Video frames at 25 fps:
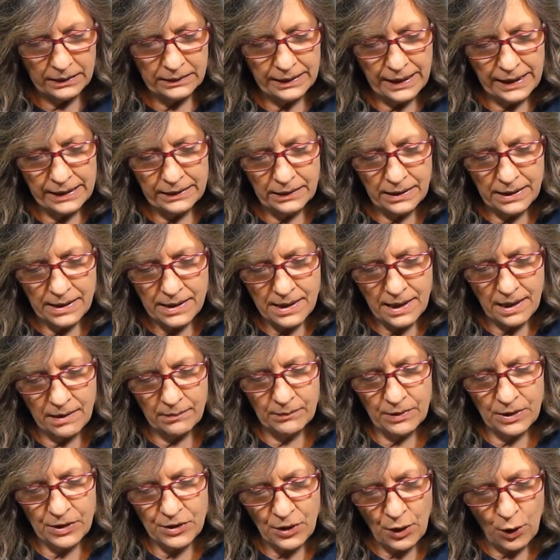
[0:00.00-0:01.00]
Layla
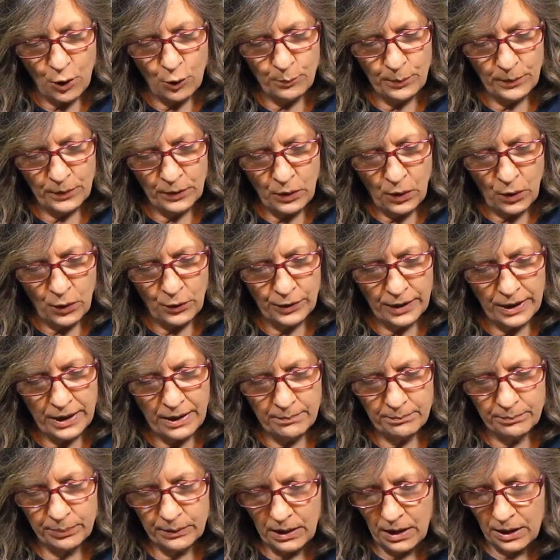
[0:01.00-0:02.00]
Seamless Open
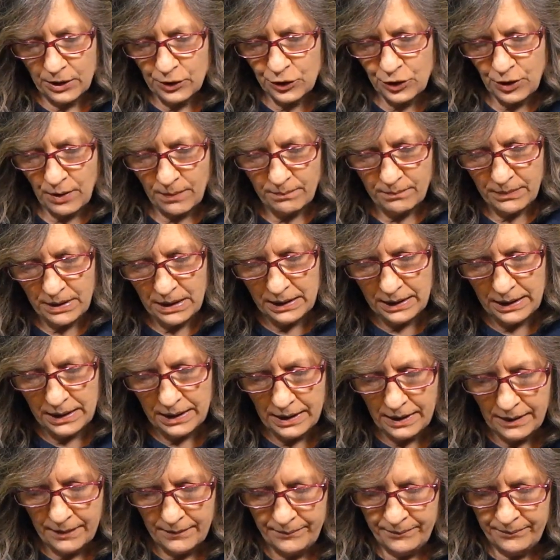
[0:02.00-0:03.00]
Cardigan Blush
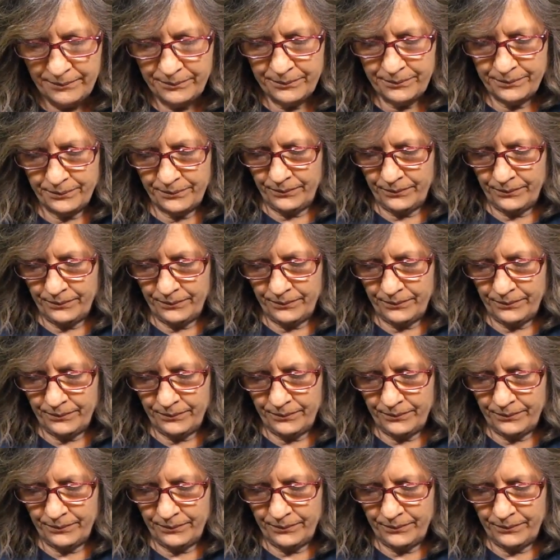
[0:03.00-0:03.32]
Medium.